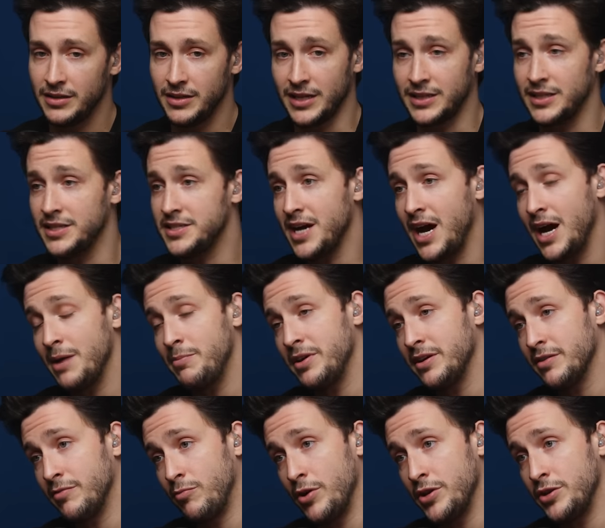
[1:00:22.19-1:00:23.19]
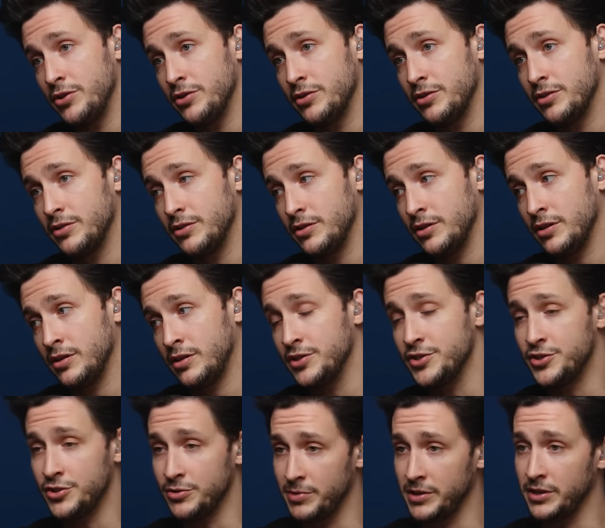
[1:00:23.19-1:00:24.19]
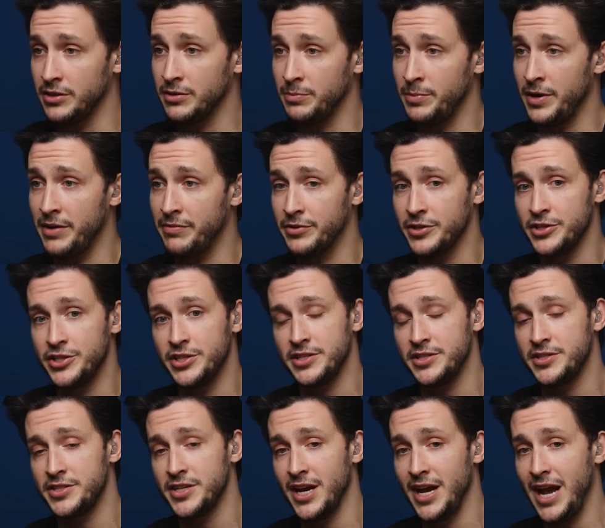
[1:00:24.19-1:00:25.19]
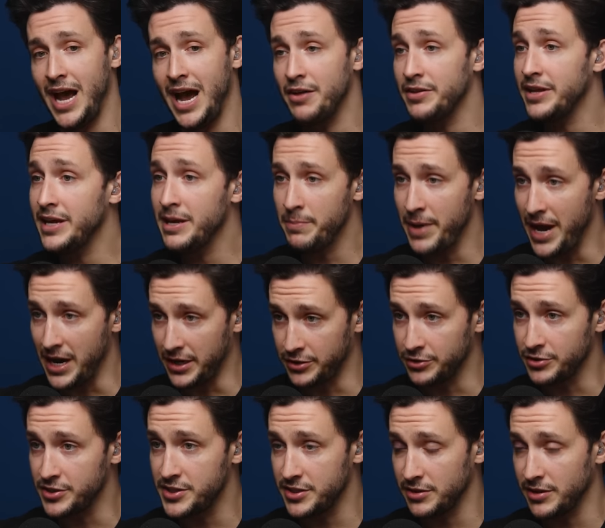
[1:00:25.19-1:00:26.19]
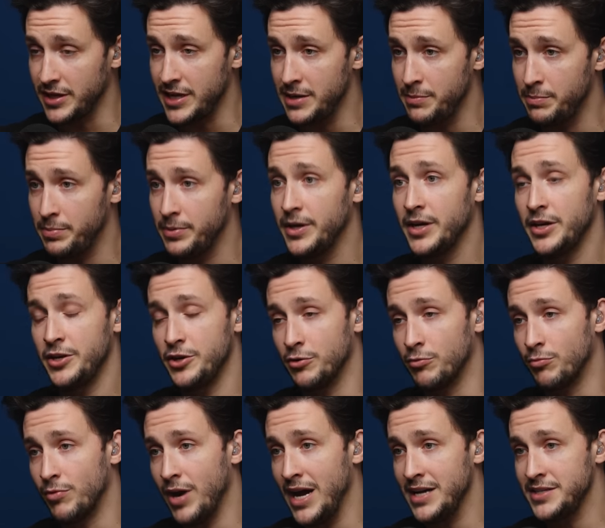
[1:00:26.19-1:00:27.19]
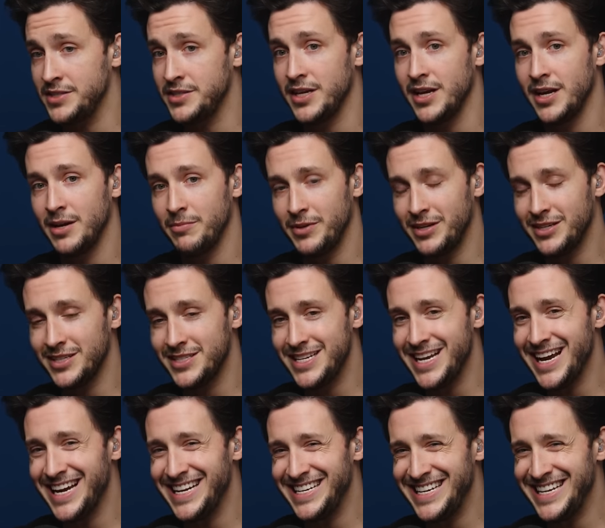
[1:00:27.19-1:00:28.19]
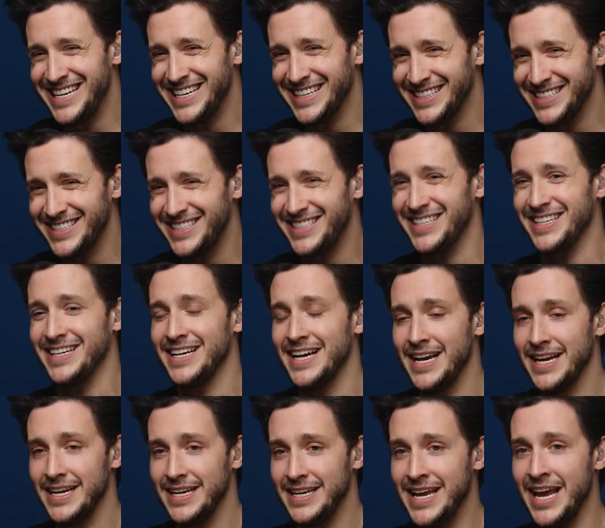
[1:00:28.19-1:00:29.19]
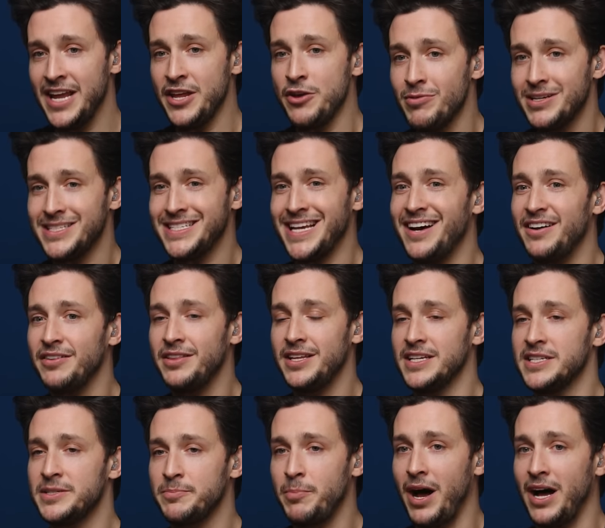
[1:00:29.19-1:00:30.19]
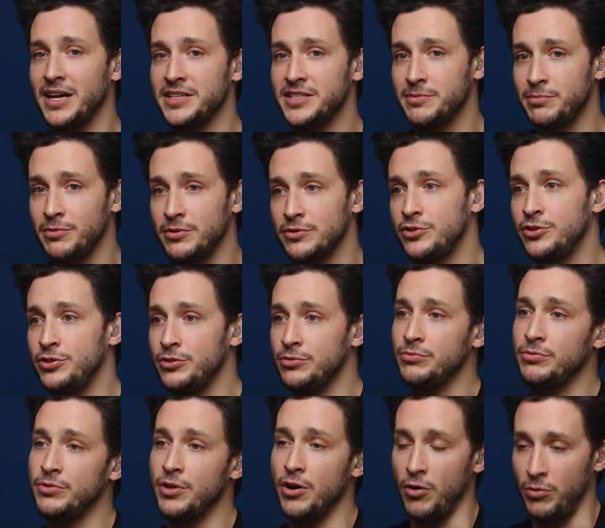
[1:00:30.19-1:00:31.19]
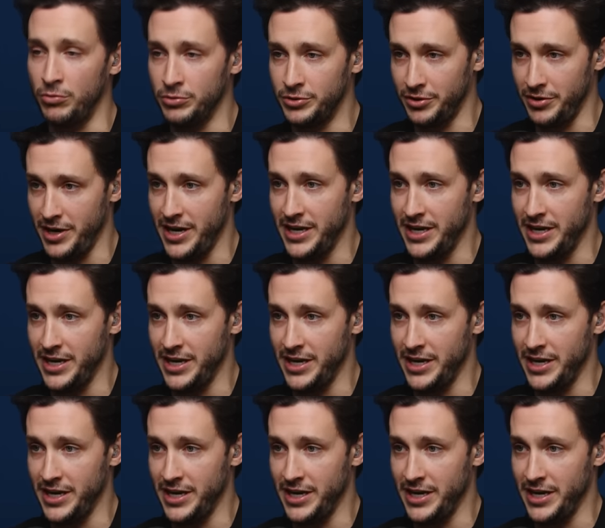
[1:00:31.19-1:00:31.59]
Like the timing of when you're uh, consuming the beverages, how they impact your sleep, your rest, because the idea is to get you as healthy as possible to the older